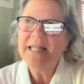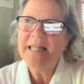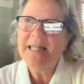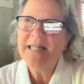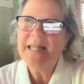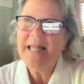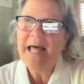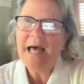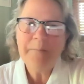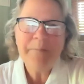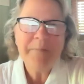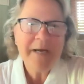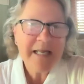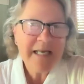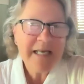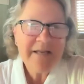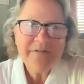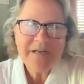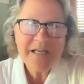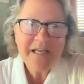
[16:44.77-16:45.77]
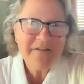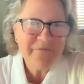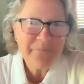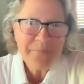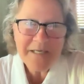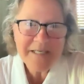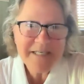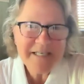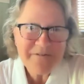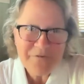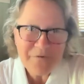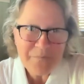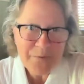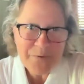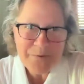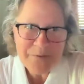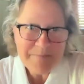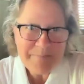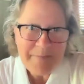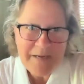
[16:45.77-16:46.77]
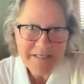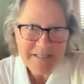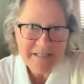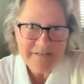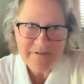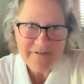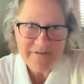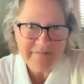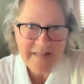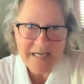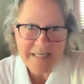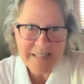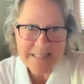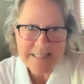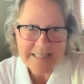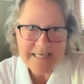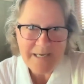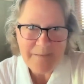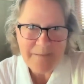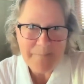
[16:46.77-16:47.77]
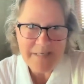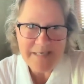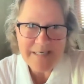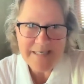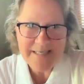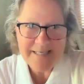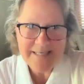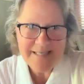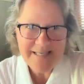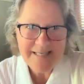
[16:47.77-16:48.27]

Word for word: that might even give me a different perspective of that statement.